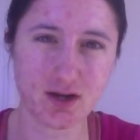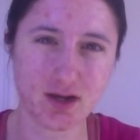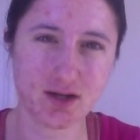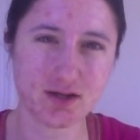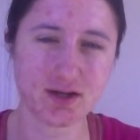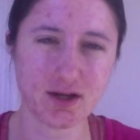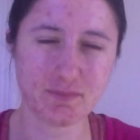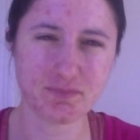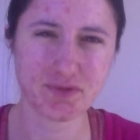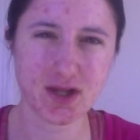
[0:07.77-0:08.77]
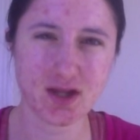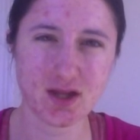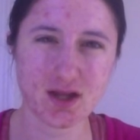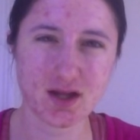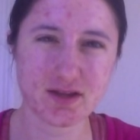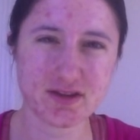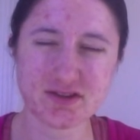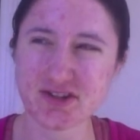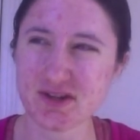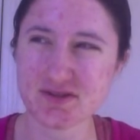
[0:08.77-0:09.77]
And the
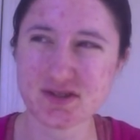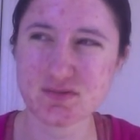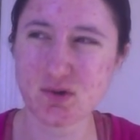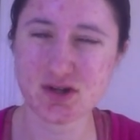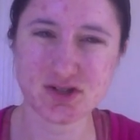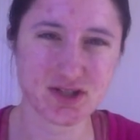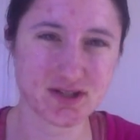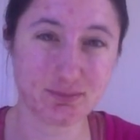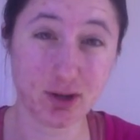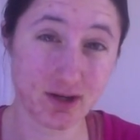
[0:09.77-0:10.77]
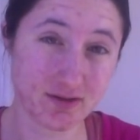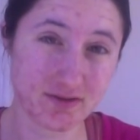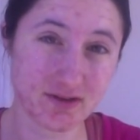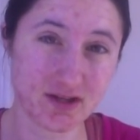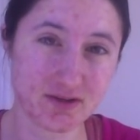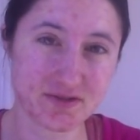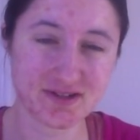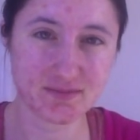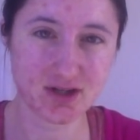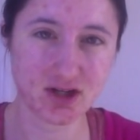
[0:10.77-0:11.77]
other day, I was just watching The Apprentice, and there was
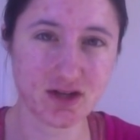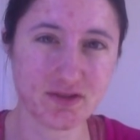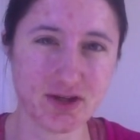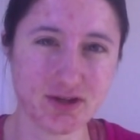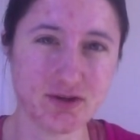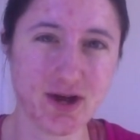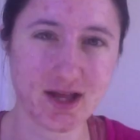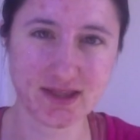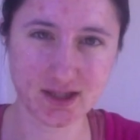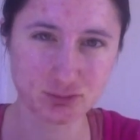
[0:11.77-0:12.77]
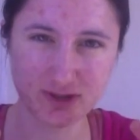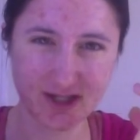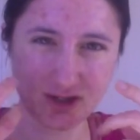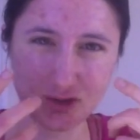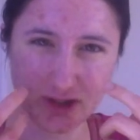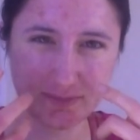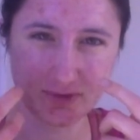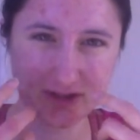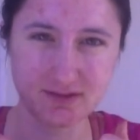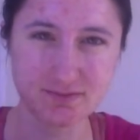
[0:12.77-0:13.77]
somebody on there who had like a really
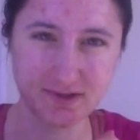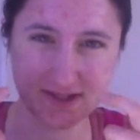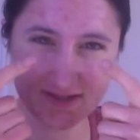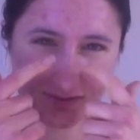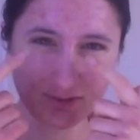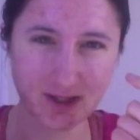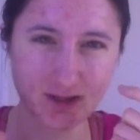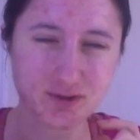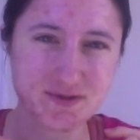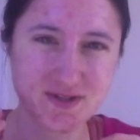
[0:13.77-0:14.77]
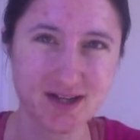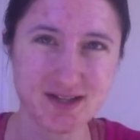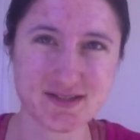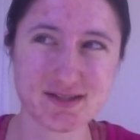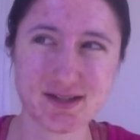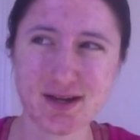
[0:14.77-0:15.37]
cramped-looking face and really closed eyes,